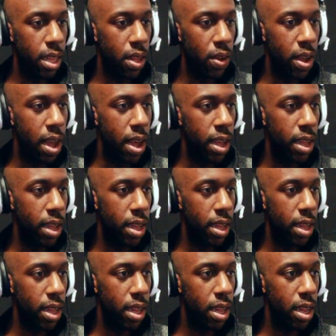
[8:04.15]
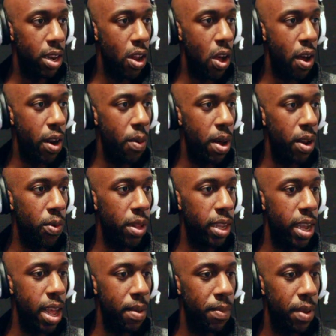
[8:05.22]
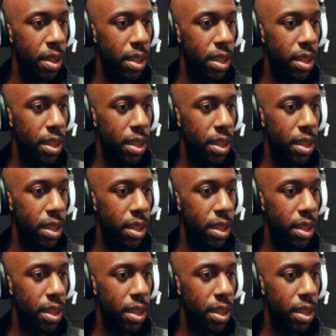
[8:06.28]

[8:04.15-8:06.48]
Okay. No, I don't want to quit the game!